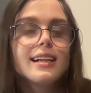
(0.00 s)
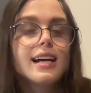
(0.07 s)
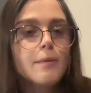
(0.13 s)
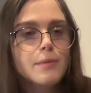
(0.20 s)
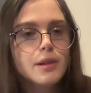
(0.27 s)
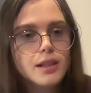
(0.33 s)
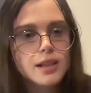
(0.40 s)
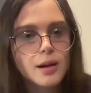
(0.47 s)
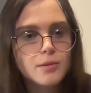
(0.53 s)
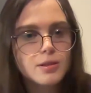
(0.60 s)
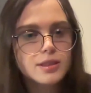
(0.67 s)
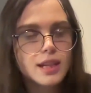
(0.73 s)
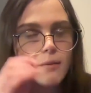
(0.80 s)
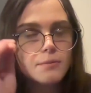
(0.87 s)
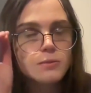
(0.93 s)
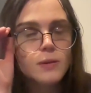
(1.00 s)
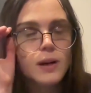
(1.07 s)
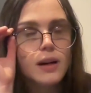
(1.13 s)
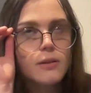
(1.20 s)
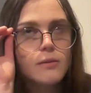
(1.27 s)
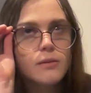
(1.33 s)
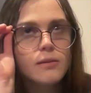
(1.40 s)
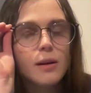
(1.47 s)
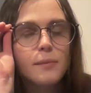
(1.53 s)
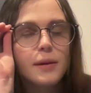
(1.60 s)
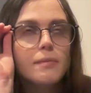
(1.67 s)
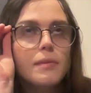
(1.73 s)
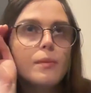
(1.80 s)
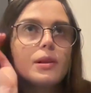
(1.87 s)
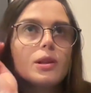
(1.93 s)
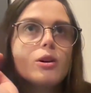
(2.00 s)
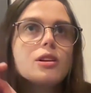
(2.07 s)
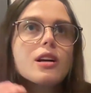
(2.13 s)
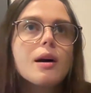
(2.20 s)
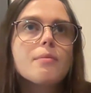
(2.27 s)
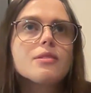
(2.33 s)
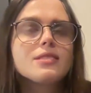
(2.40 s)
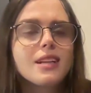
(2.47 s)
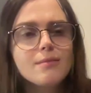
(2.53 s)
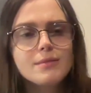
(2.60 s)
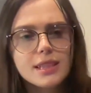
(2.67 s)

happened a couple of times where, I mean, maybe not a couple of times.